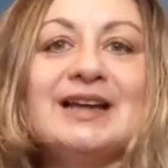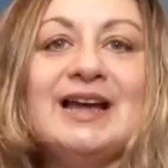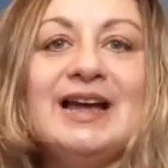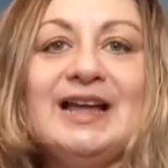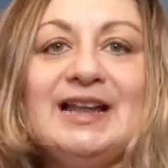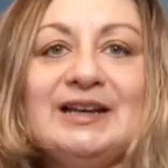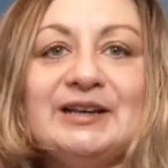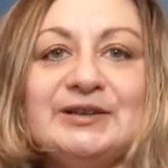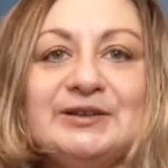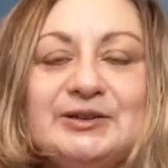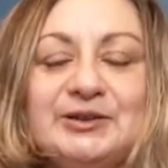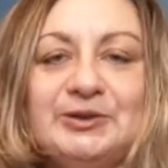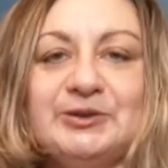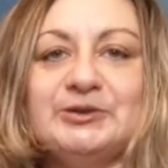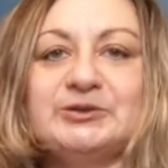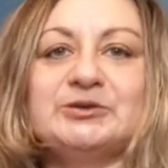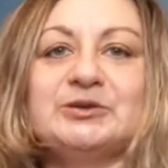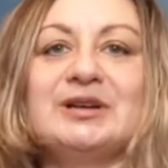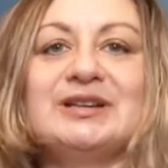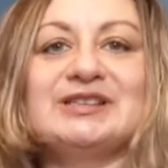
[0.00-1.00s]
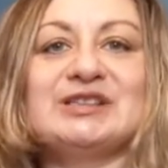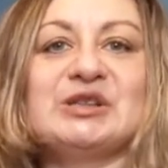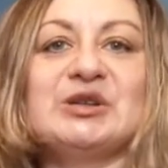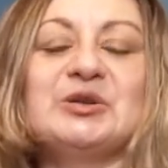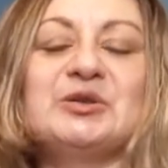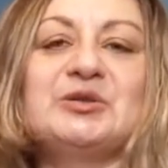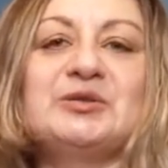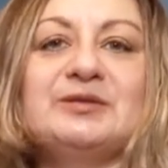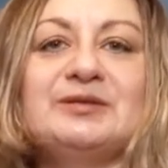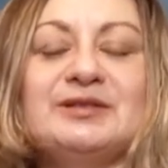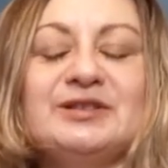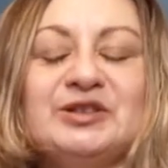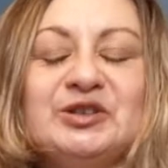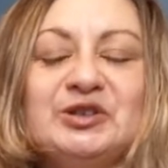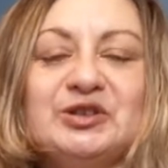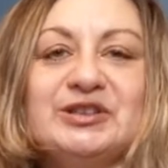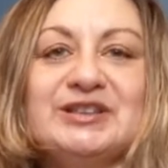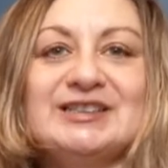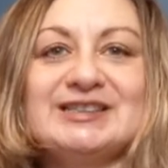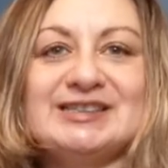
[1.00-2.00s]
Hello! So
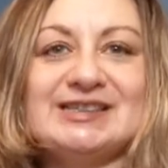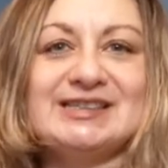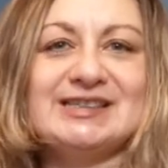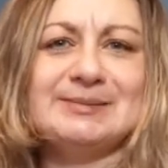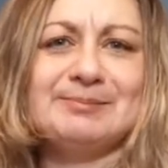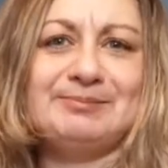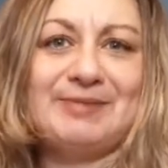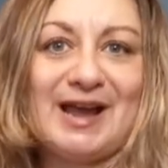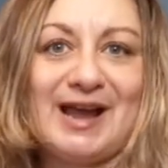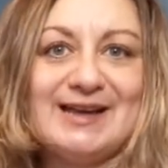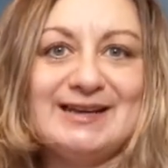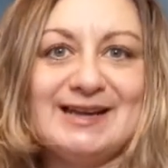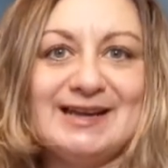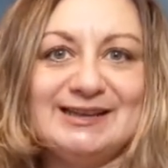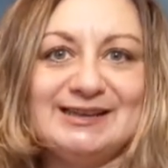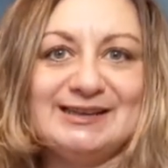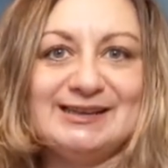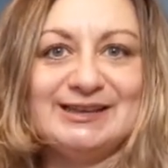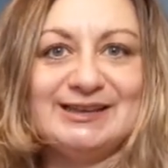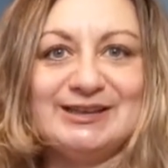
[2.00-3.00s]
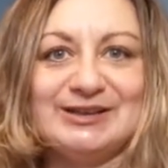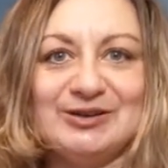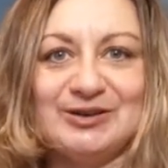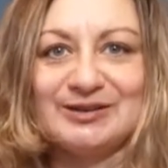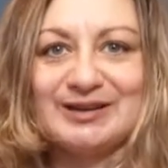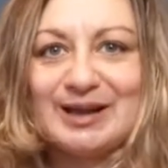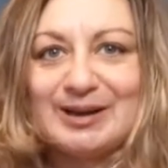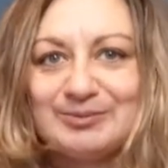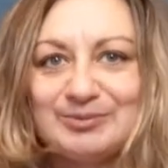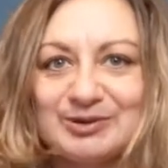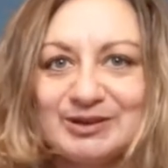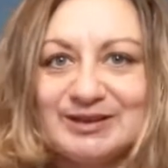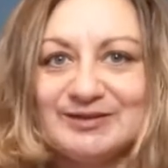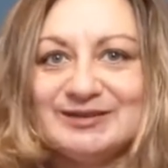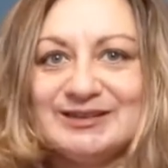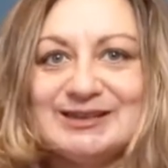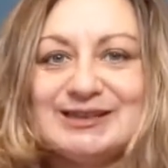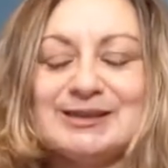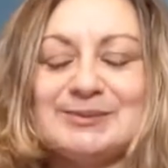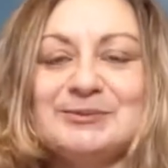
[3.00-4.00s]
you're going to see some bad editing on that
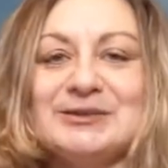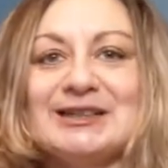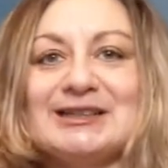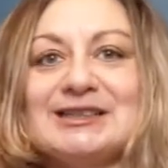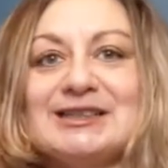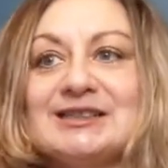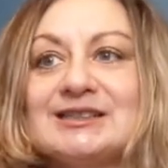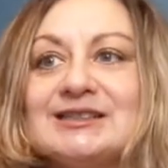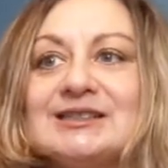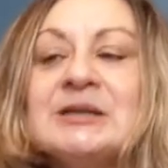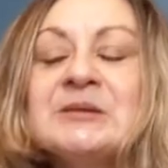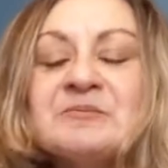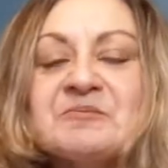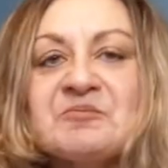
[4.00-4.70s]
previous mix because